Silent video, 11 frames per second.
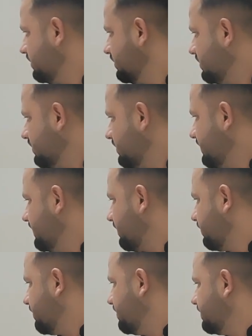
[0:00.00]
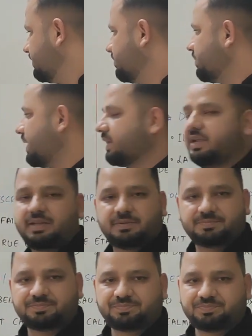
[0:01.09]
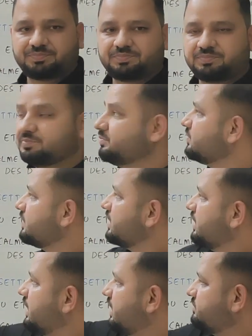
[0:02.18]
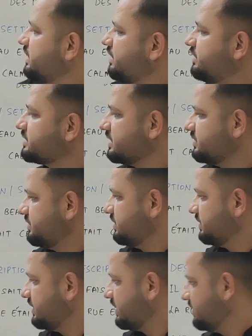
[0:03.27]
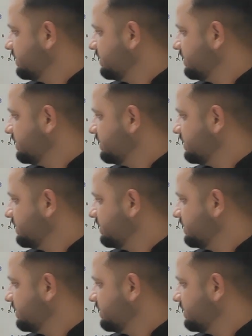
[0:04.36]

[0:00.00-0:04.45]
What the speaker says: Here verb pagle. As we have discussed that we